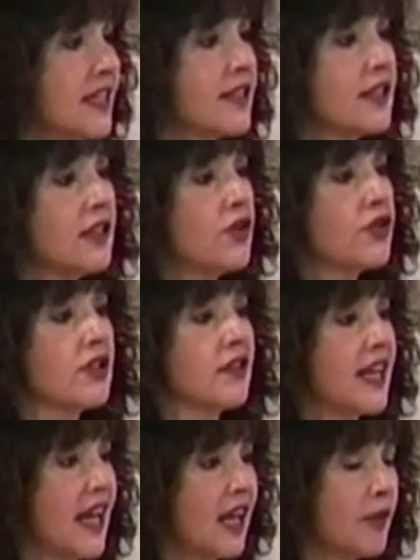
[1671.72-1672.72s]
the dissolution
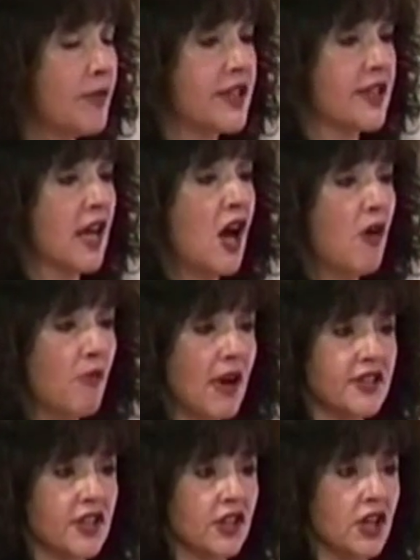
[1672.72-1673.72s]
of the elements
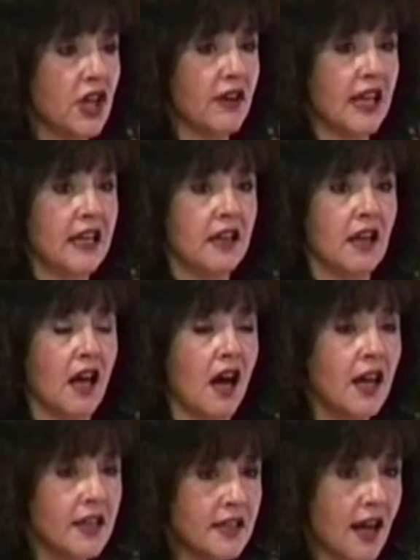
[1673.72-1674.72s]
must occur in an
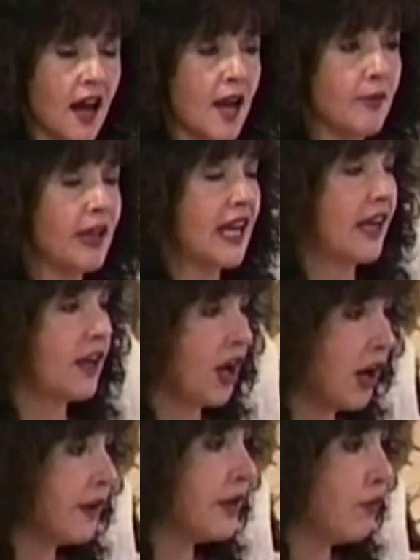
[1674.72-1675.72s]
untimely and
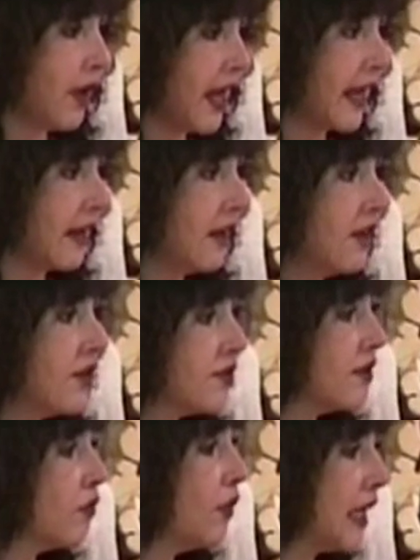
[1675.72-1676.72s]
hurried way
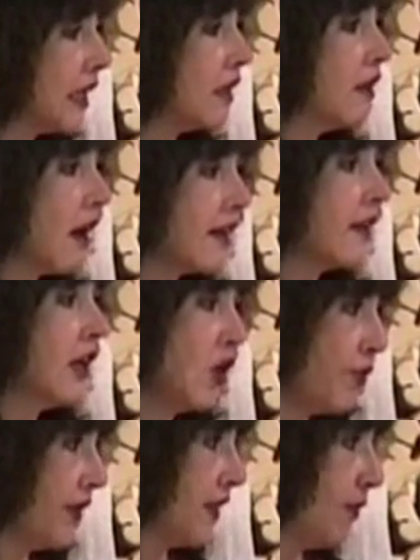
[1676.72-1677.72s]
so that we cannot
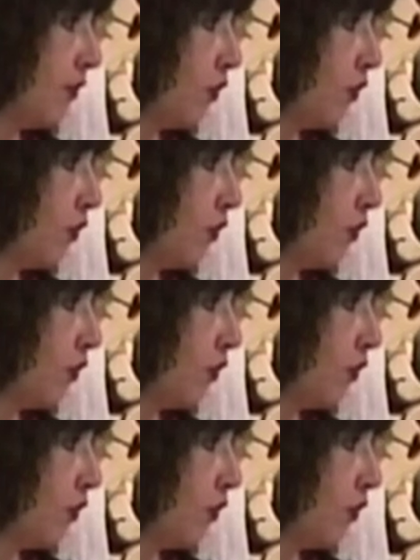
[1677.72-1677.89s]
cope with